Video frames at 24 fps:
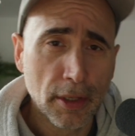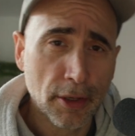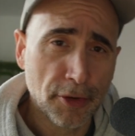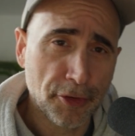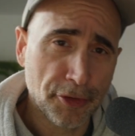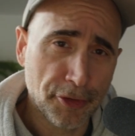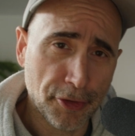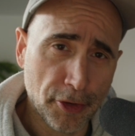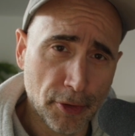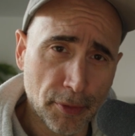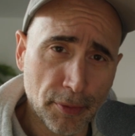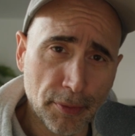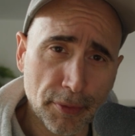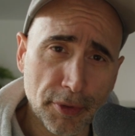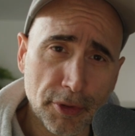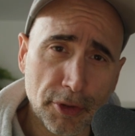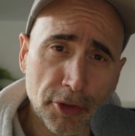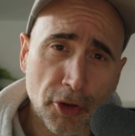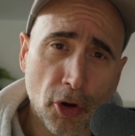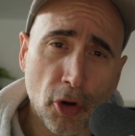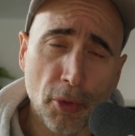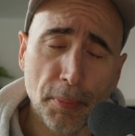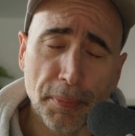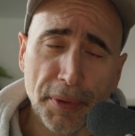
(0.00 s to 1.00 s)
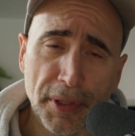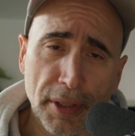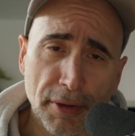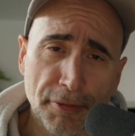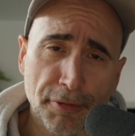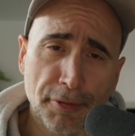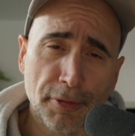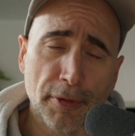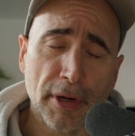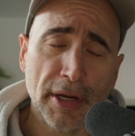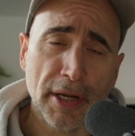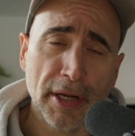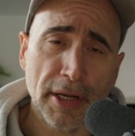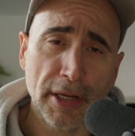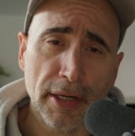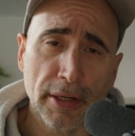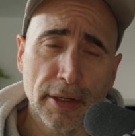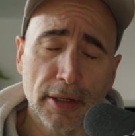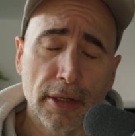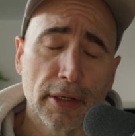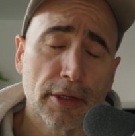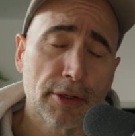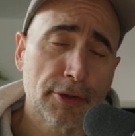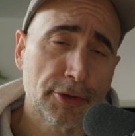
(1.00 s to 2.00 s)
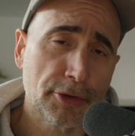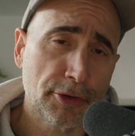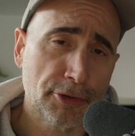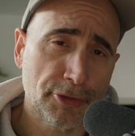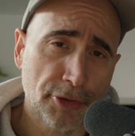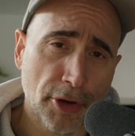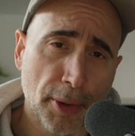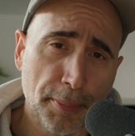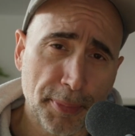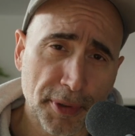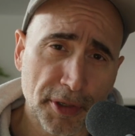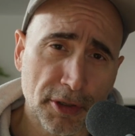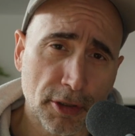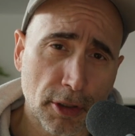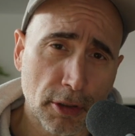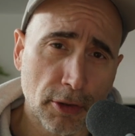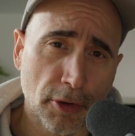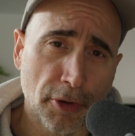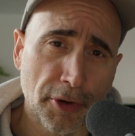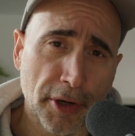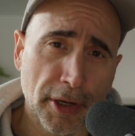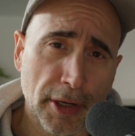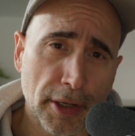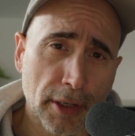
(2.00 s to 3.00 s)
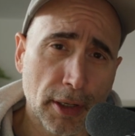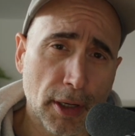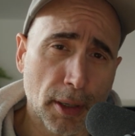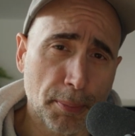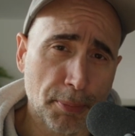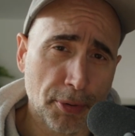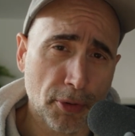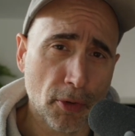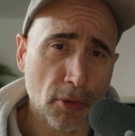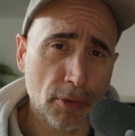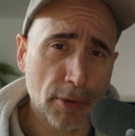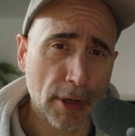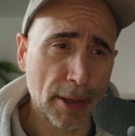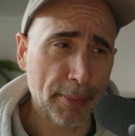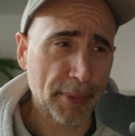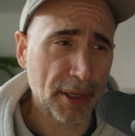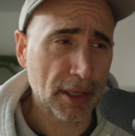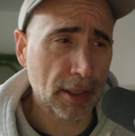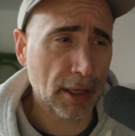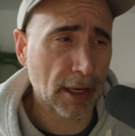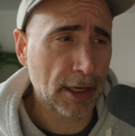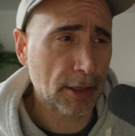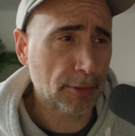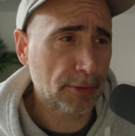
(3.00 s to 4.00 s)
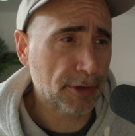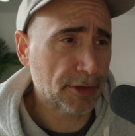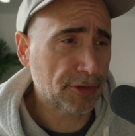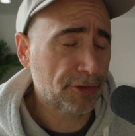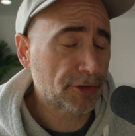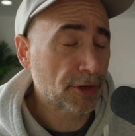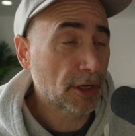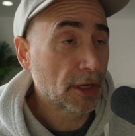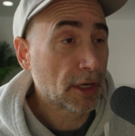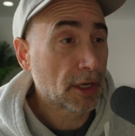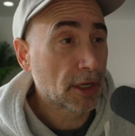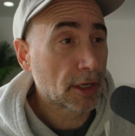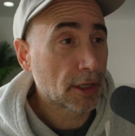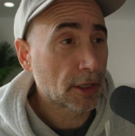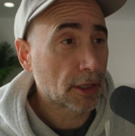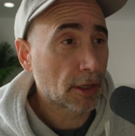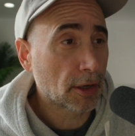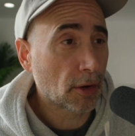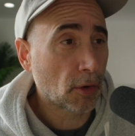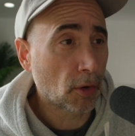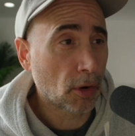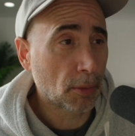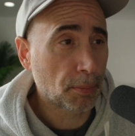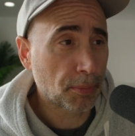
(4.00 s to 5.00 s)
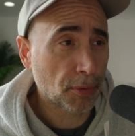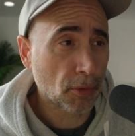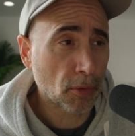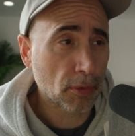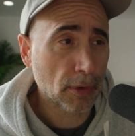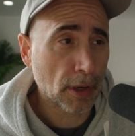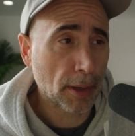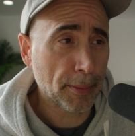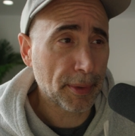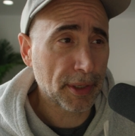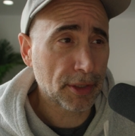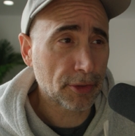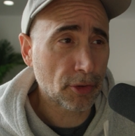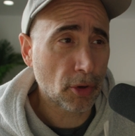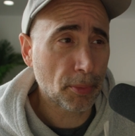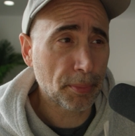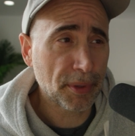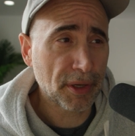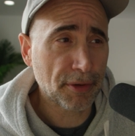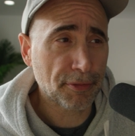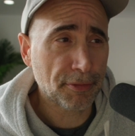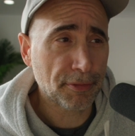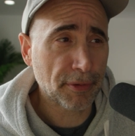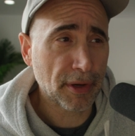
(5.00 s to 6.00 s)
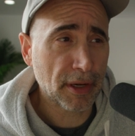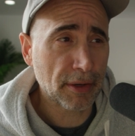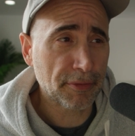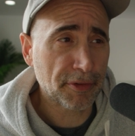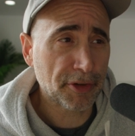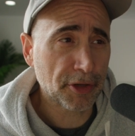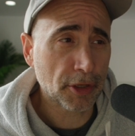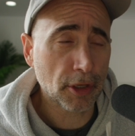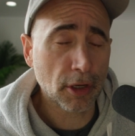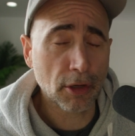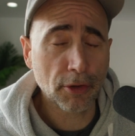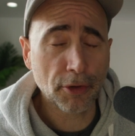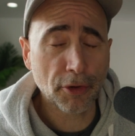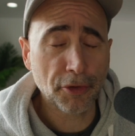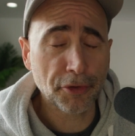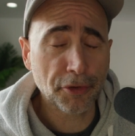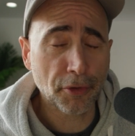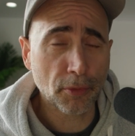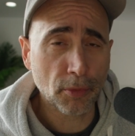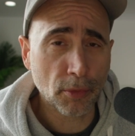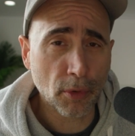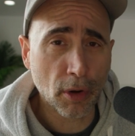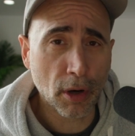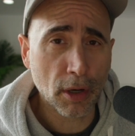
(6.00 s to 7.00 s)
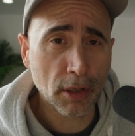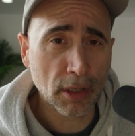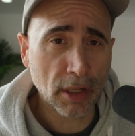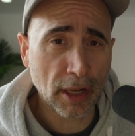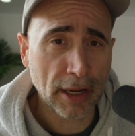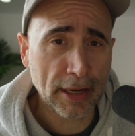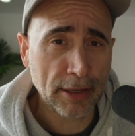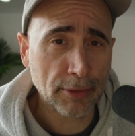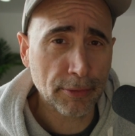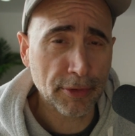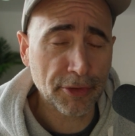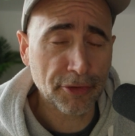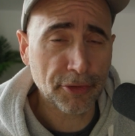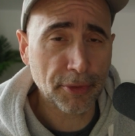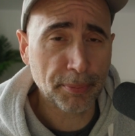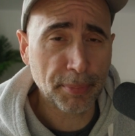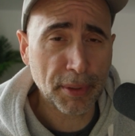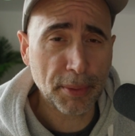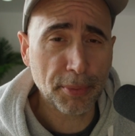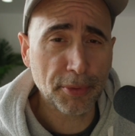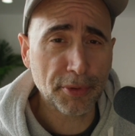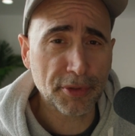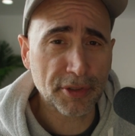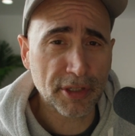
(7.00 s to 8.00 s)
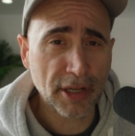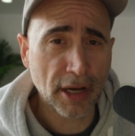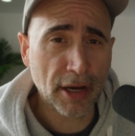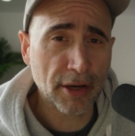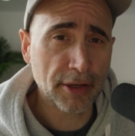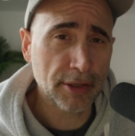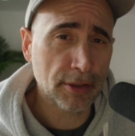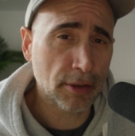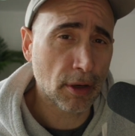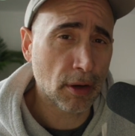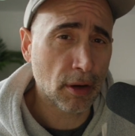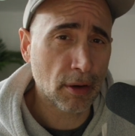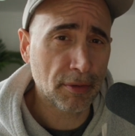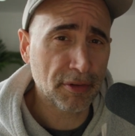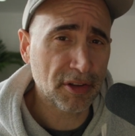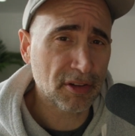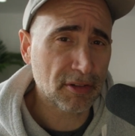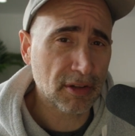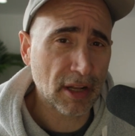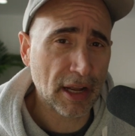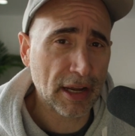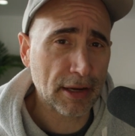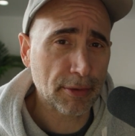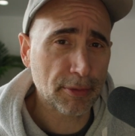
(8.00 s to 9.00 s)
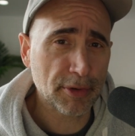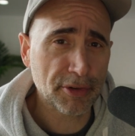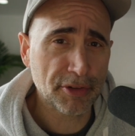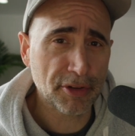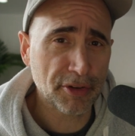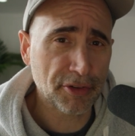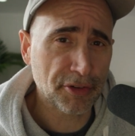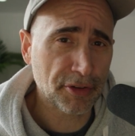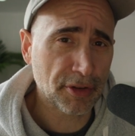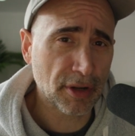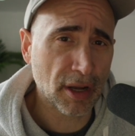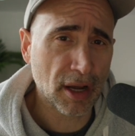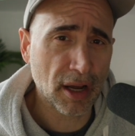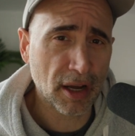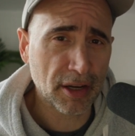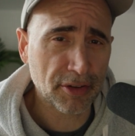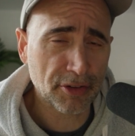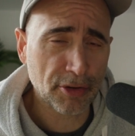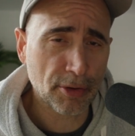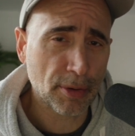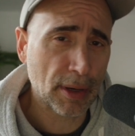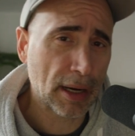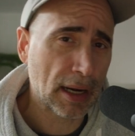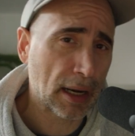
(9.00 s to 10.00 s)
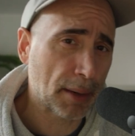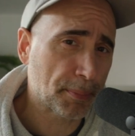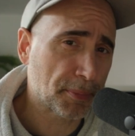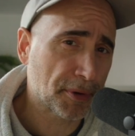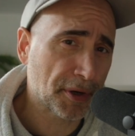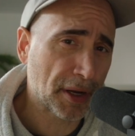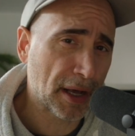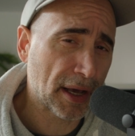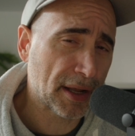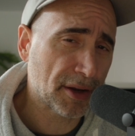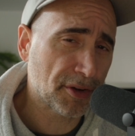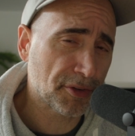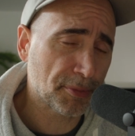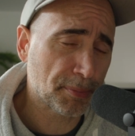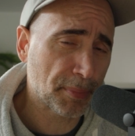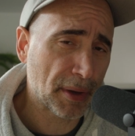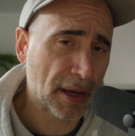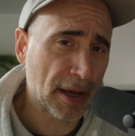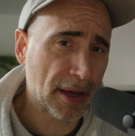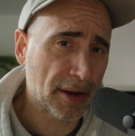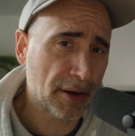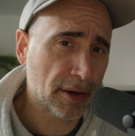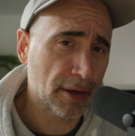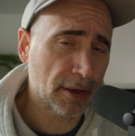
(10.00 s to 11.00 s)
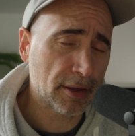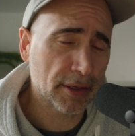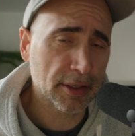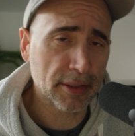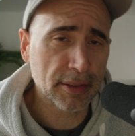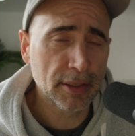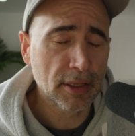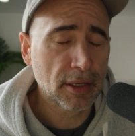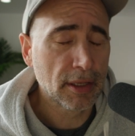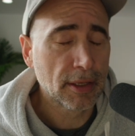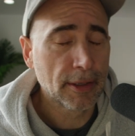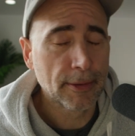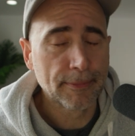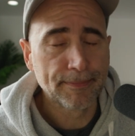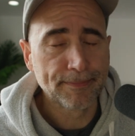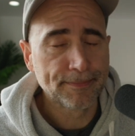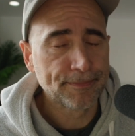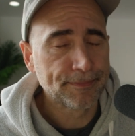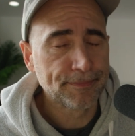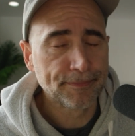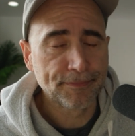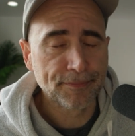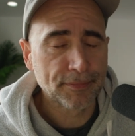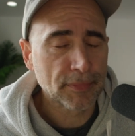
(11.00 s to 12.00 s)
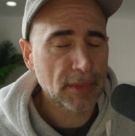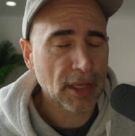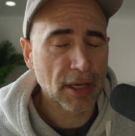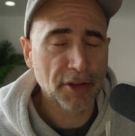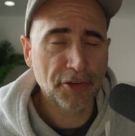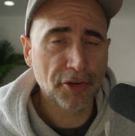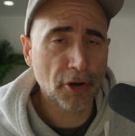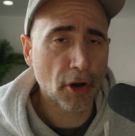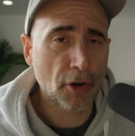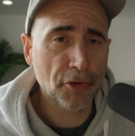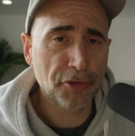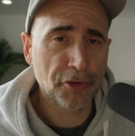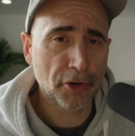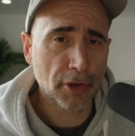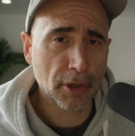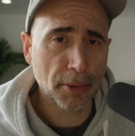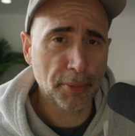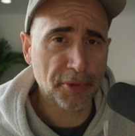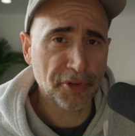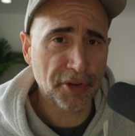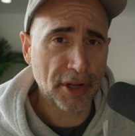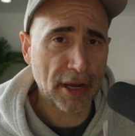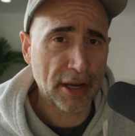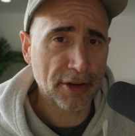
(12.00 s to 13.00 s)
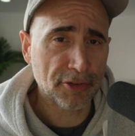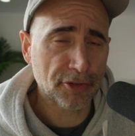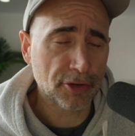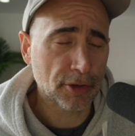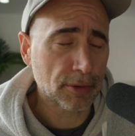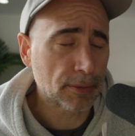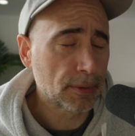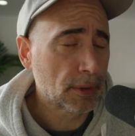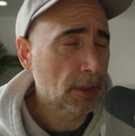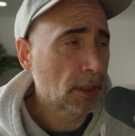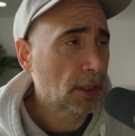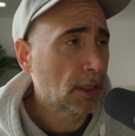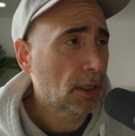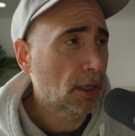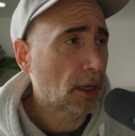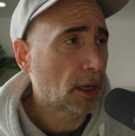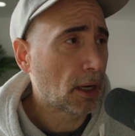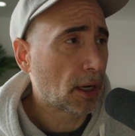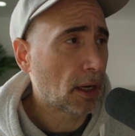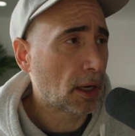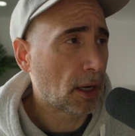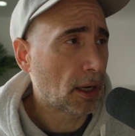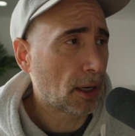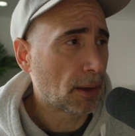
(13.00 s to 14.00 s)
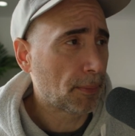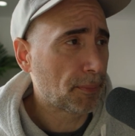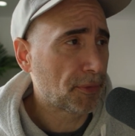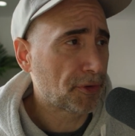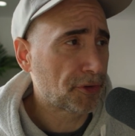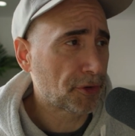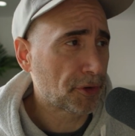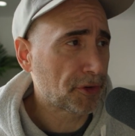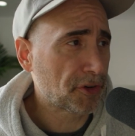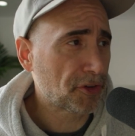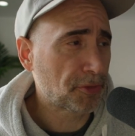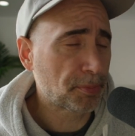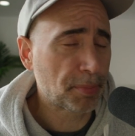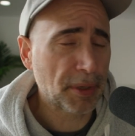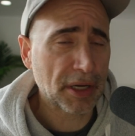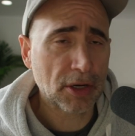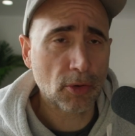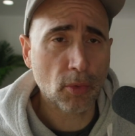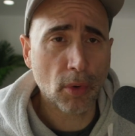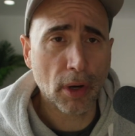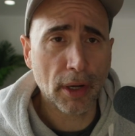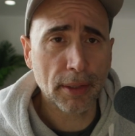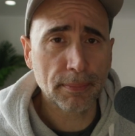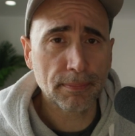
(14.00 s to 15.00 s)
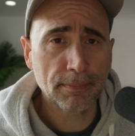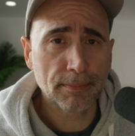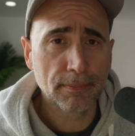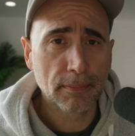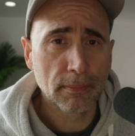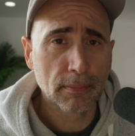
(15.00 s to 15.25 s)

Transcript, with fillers: So don't be afraid to jump into learning a programming language or programming. Don't be afraid if you're going to learn the wrong language. People will tell you, oh, this language is ah, crap or that is better. And it's all circumstantial. Um, so just pick one